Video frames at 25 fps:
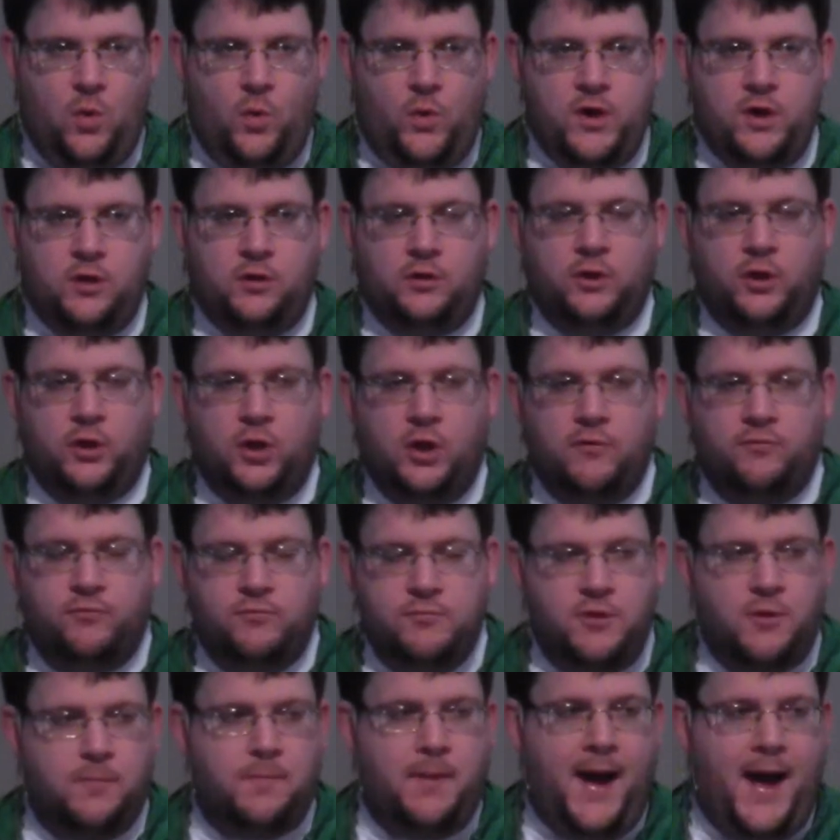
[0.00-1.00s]
Well, you learn
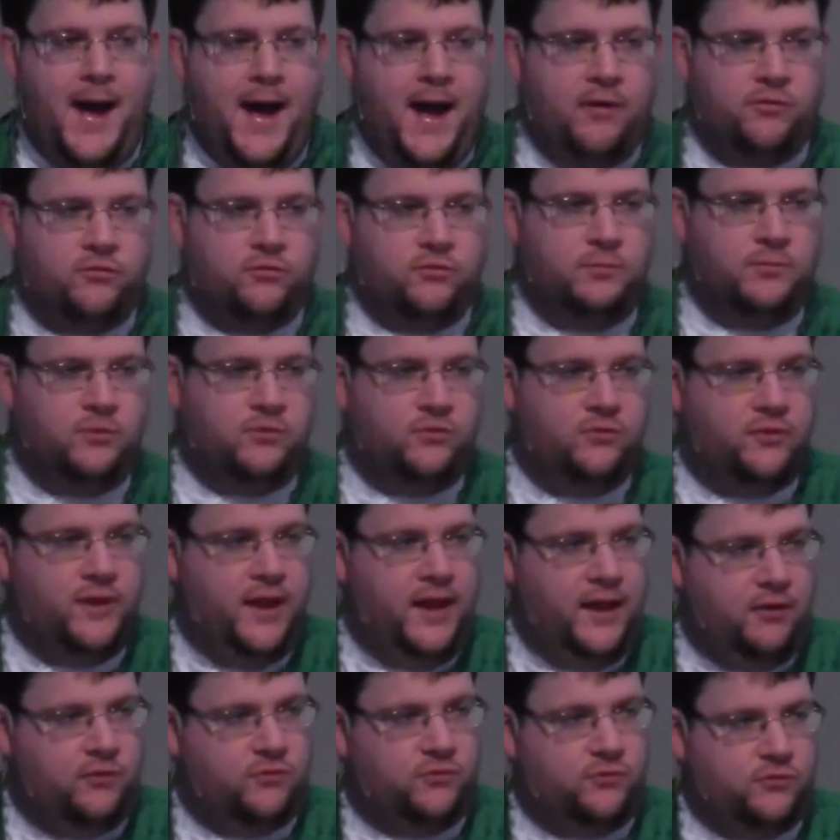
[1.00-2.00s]
from your past
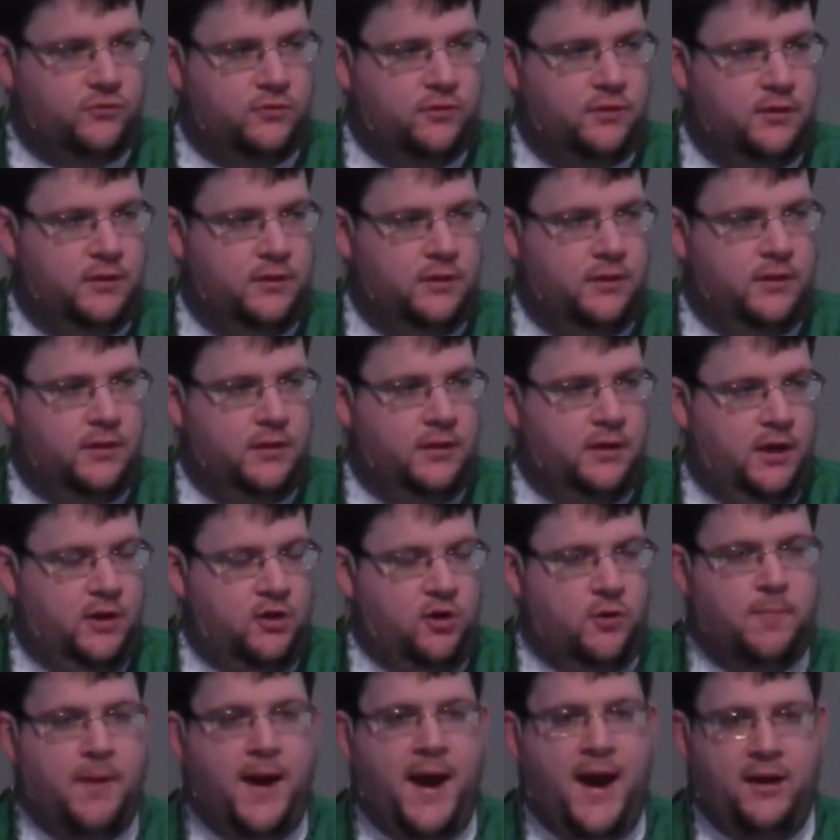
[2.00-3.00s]
mistakes and
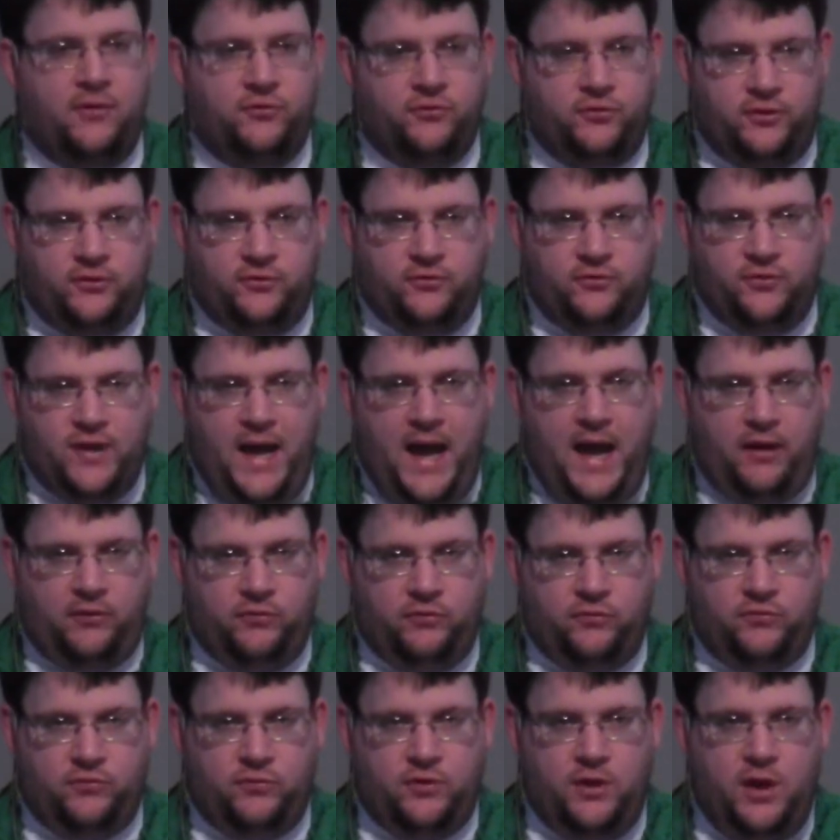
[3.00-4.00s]
your past
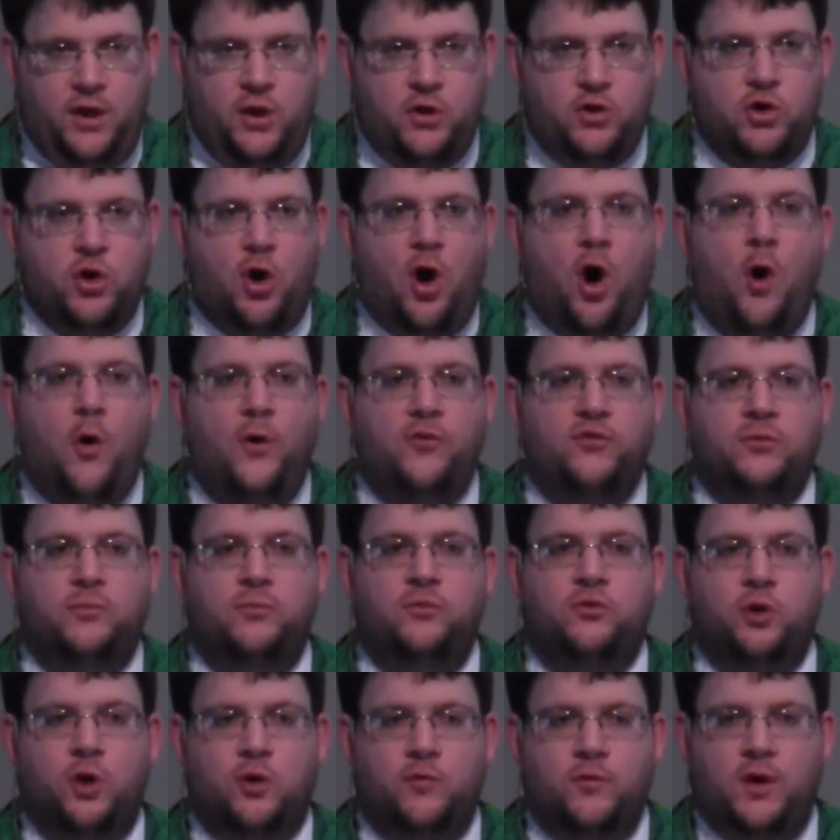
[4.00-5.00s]
success. You're always
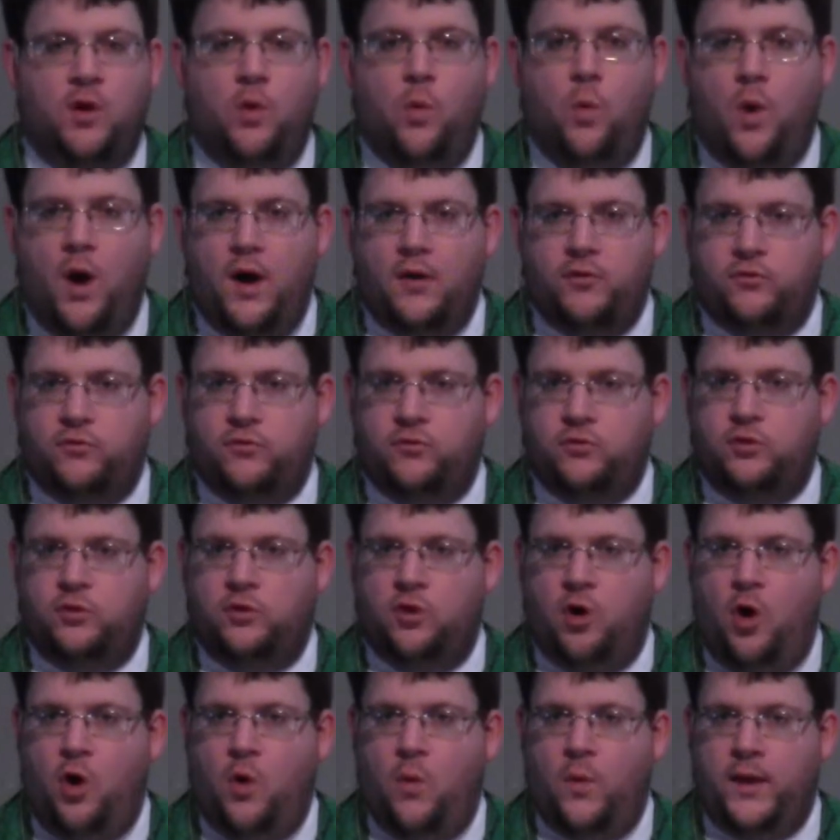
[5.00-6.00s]
observing what's
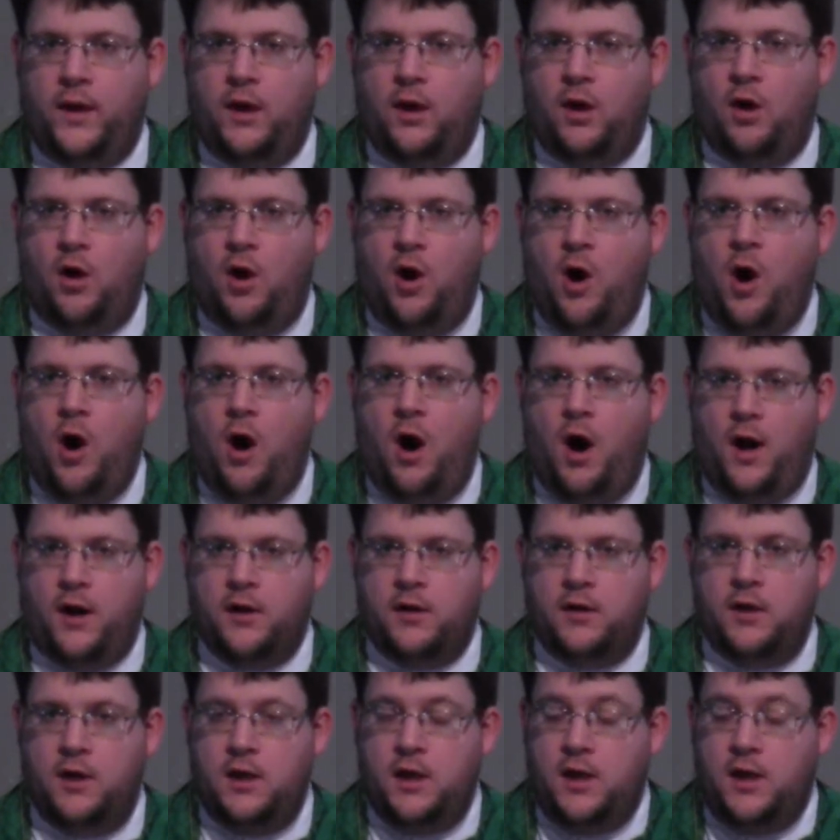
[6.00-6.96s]
going on.